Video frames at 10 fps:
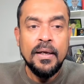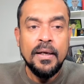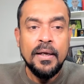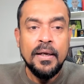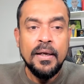the
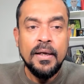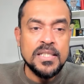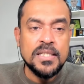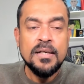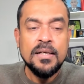
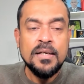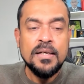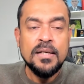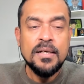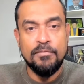next
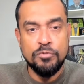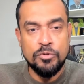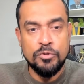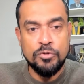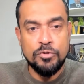must-have
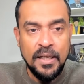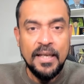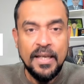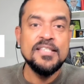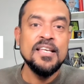tool
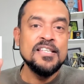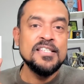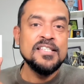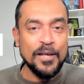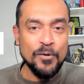is
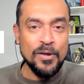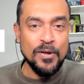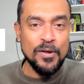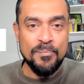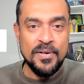SQLmap.